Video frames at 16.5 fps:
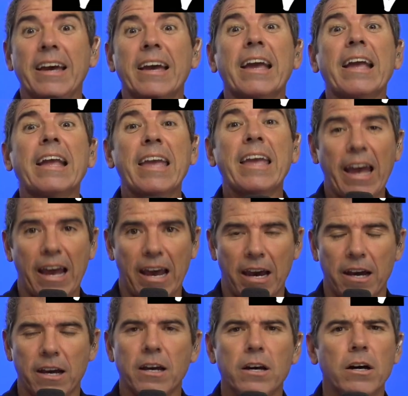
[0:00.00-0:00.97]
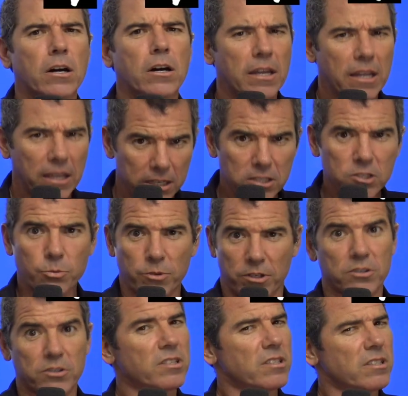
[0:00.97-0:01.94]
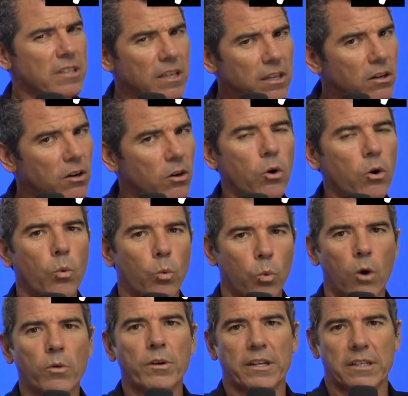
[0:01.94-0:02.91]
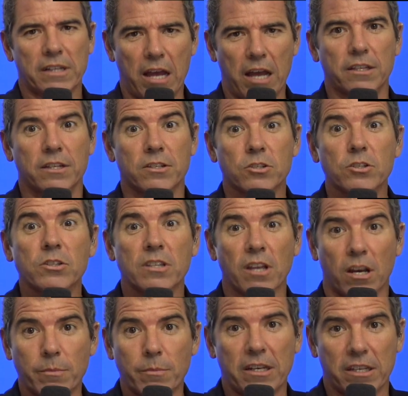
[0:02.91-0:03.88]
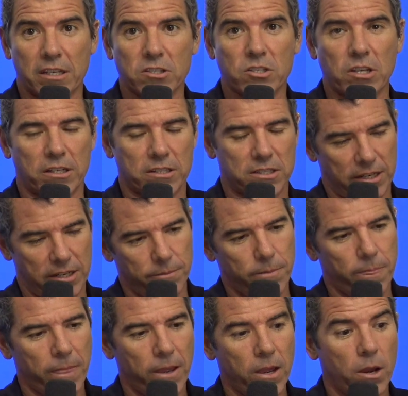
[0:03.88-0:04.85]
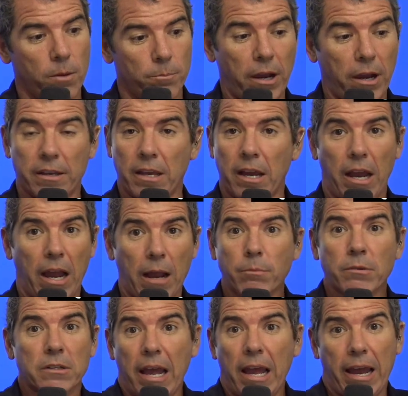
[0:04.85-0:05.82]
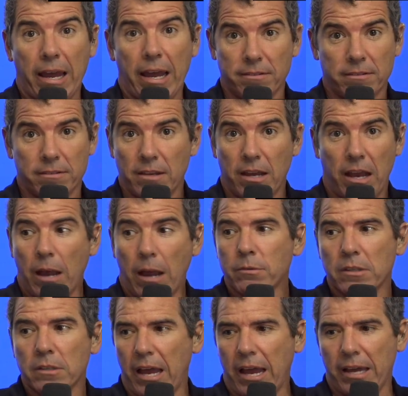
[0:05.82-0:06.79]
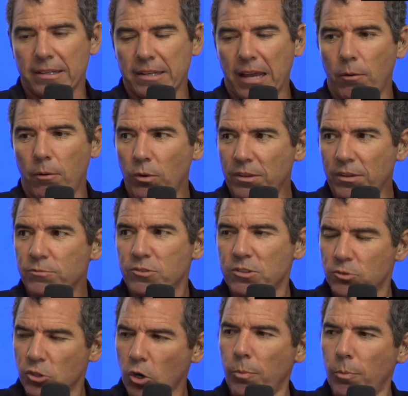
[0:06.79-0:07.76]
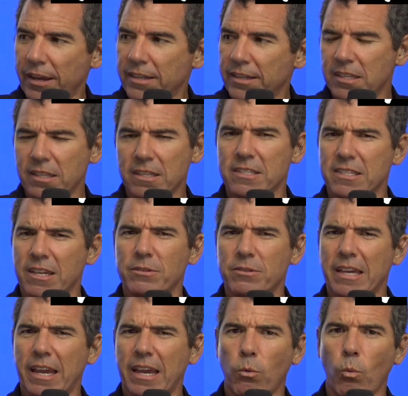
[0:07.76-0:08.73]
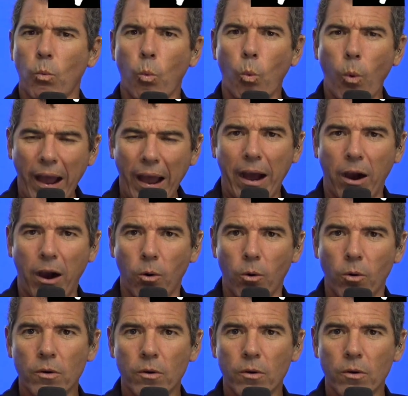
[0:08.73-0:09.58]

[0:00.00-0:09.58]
Yeah, Israel still won't acknowledge the Armenian genocide. But I'm glad. Now, when Joe Biden did this, I was like, wow.